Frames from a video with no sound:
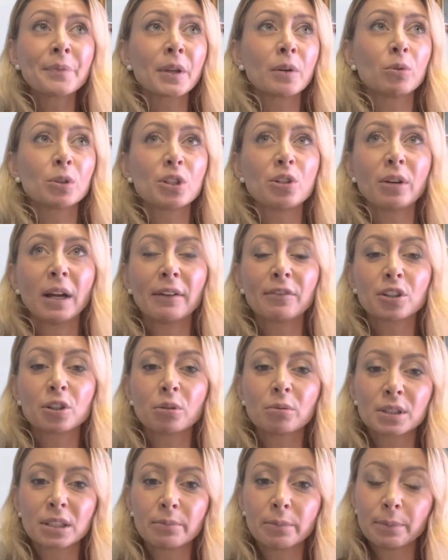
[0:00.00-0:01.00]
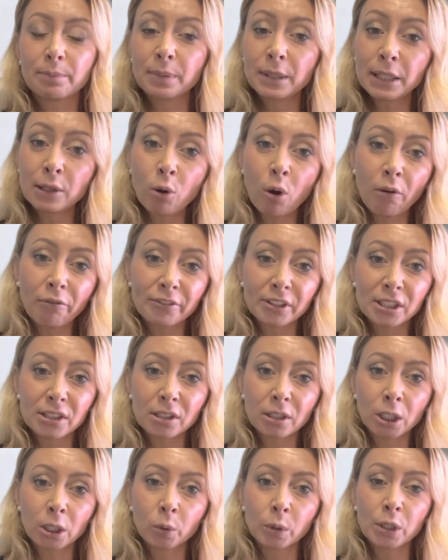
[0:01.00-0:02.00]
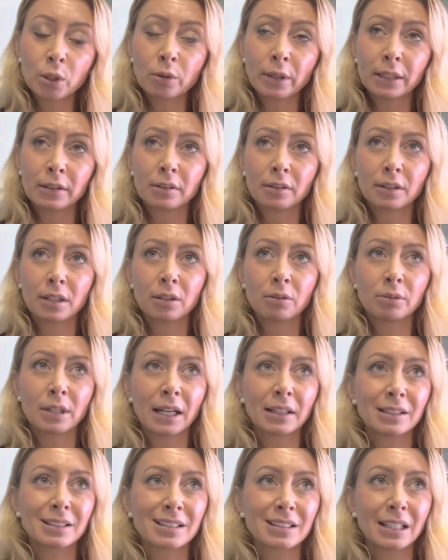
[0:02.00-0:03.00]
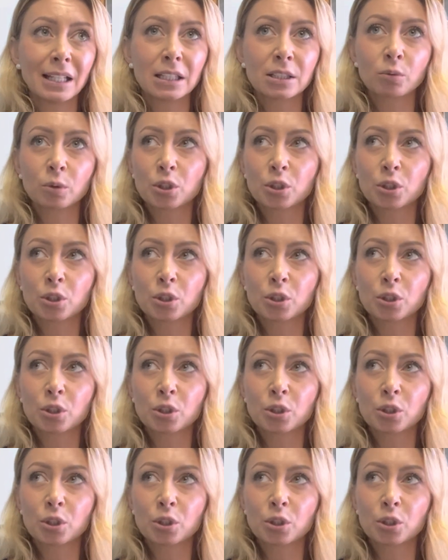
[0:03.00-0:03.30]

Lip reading: what you have told CBP officer when you entered the United States,